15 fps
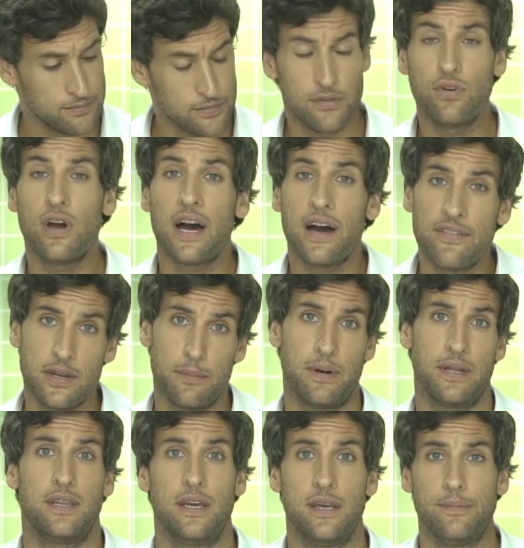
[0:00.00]
if you're having a
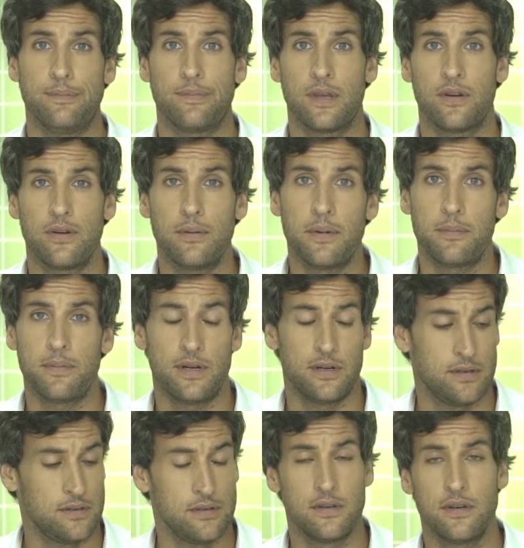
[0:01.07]
bad day, remember,
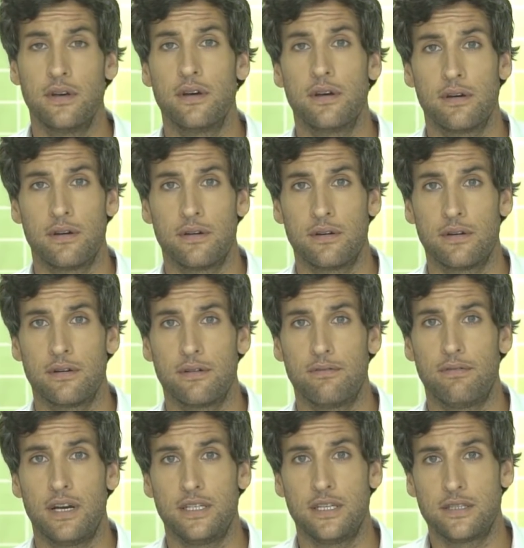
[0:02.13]

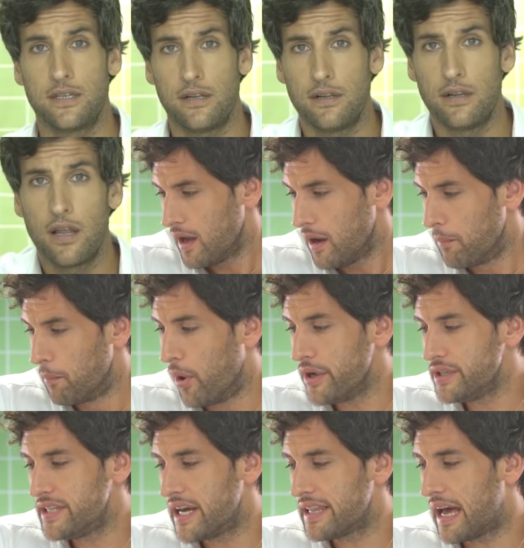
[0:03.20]
bye Yazir.
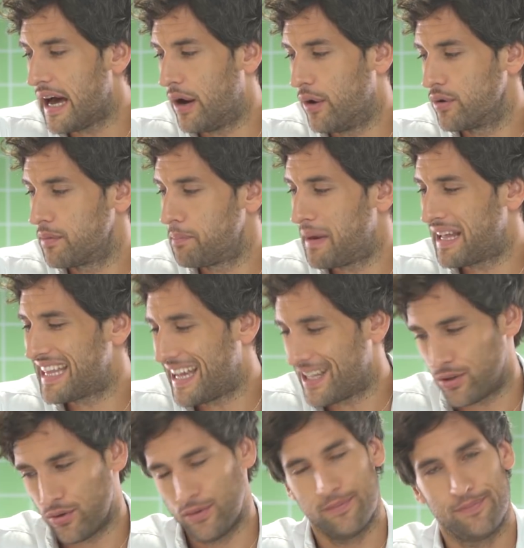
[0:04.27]
Boys Night Out,
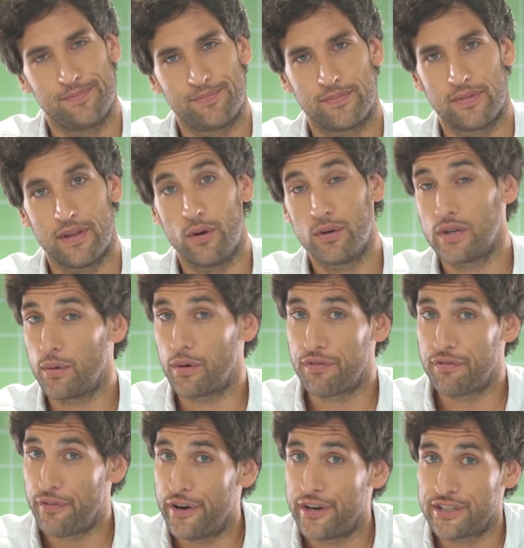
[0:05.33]
Patato. That was our
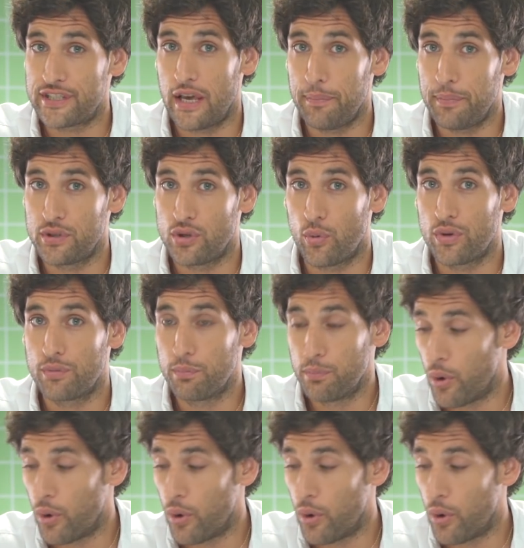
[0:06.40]
first episode with